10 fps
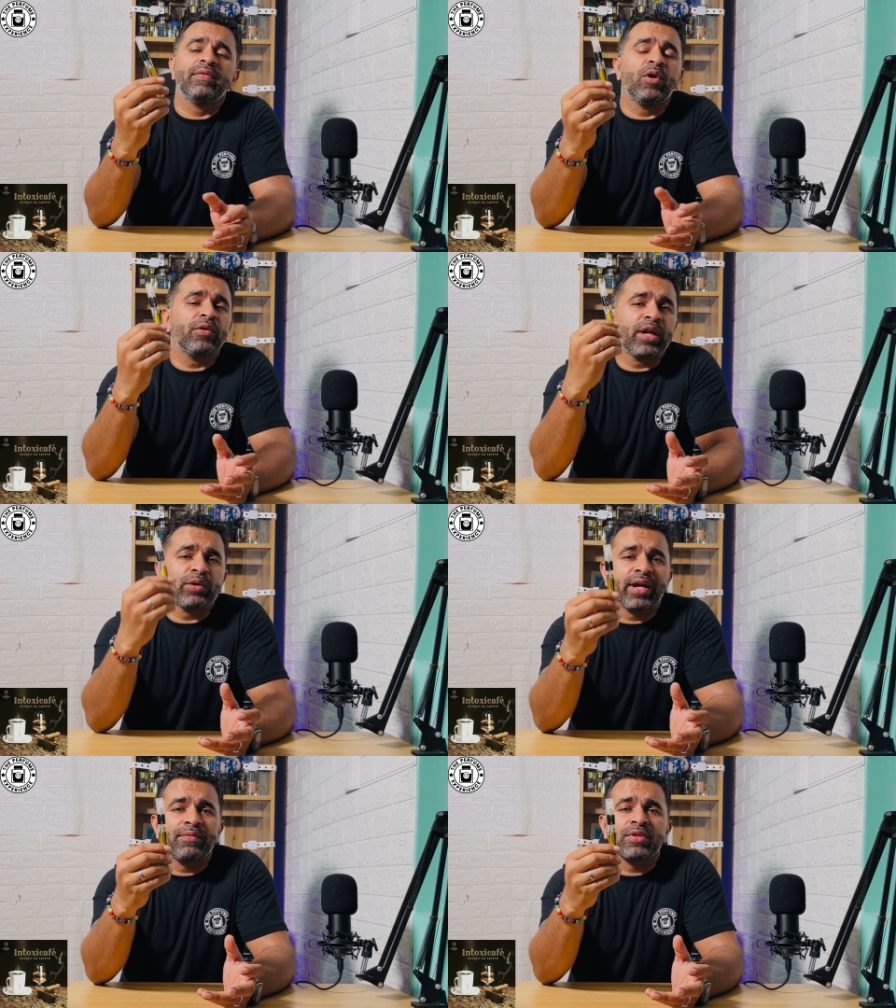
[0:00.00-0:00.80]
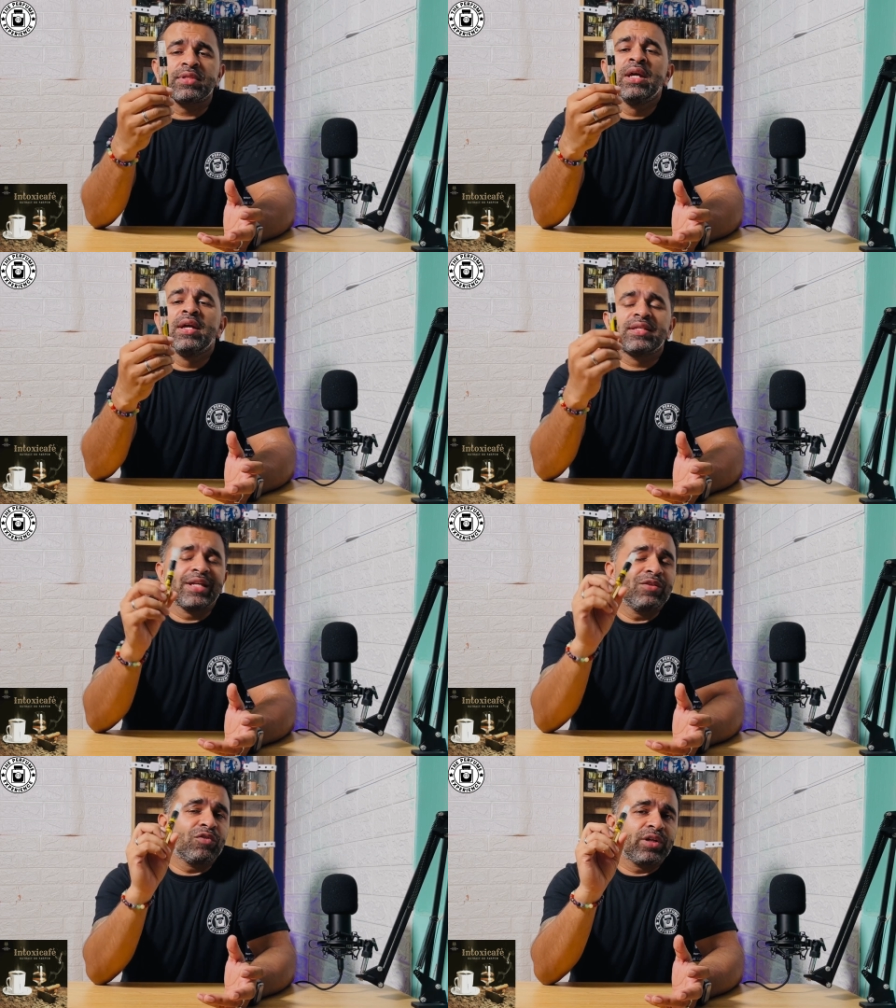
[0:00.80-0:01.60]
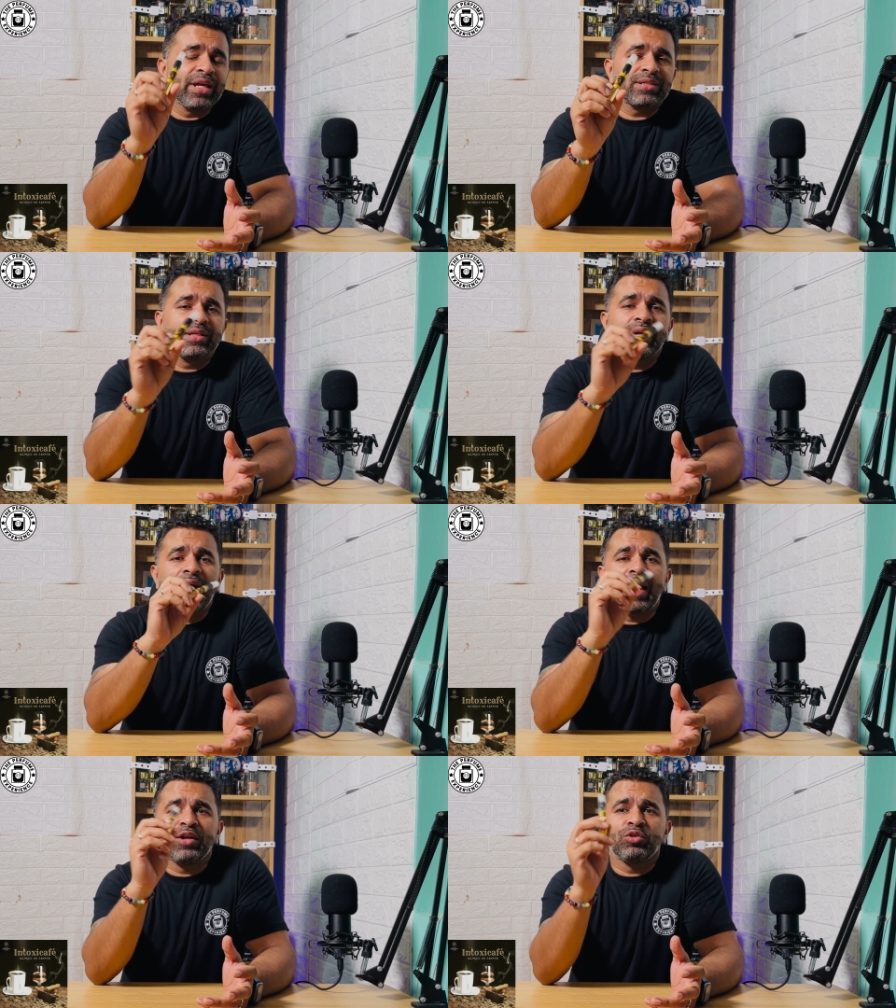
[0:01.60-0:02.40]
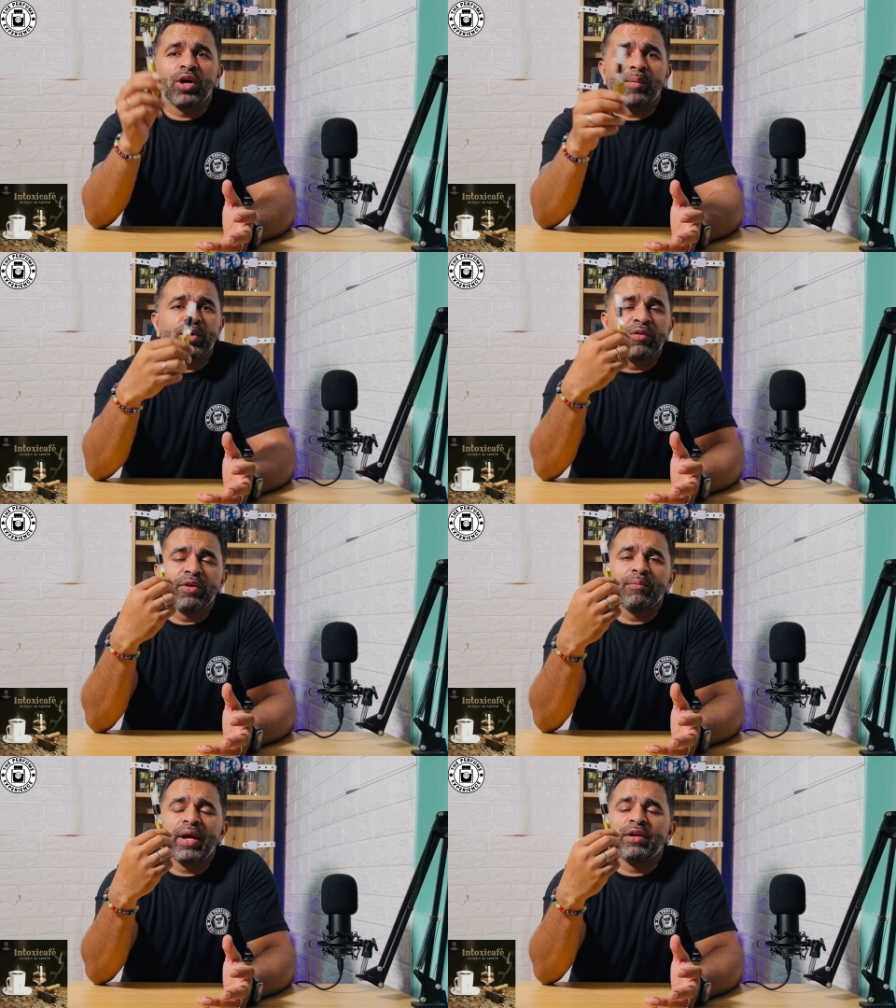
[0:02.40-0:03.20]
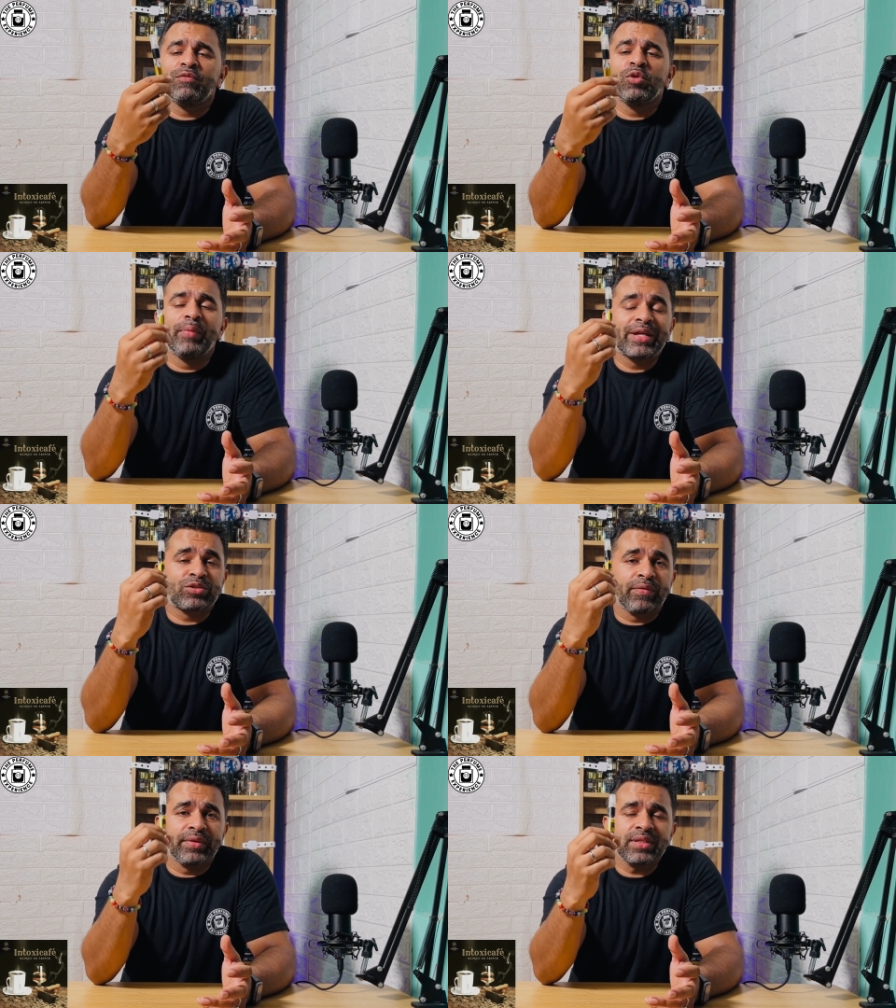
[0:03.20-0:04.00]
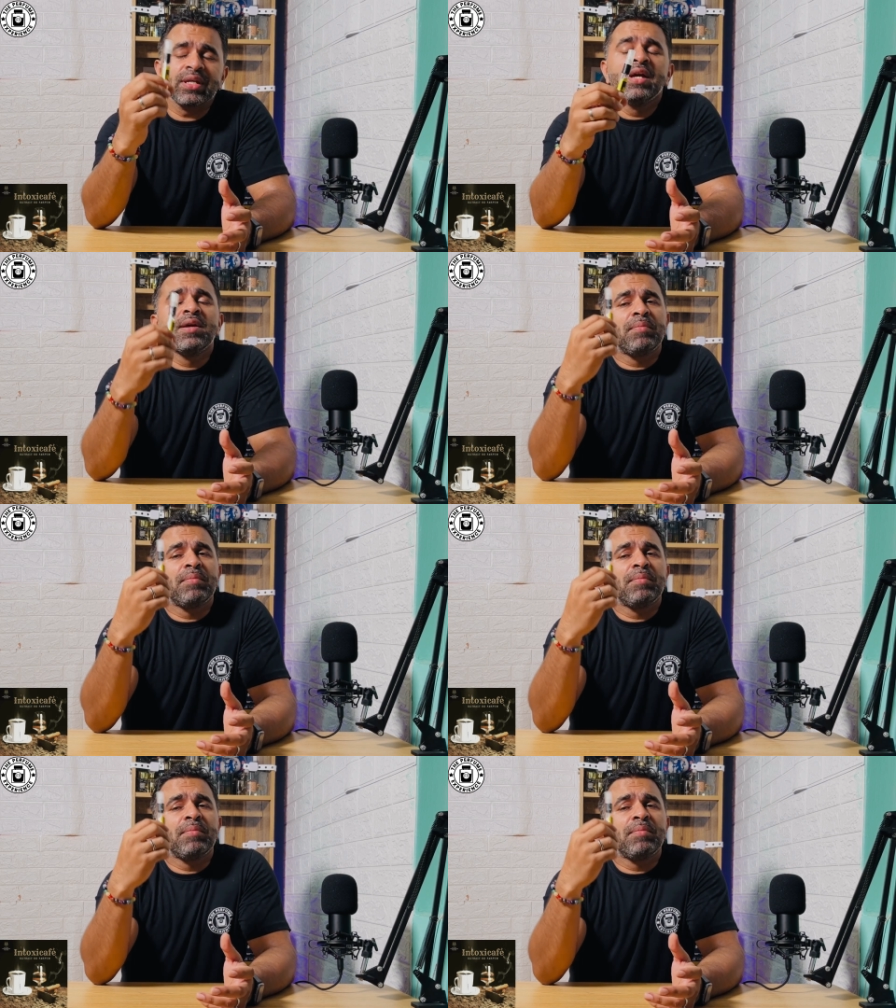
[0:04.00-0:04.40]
or that I was sent for testing, and I'm giving my review based on this.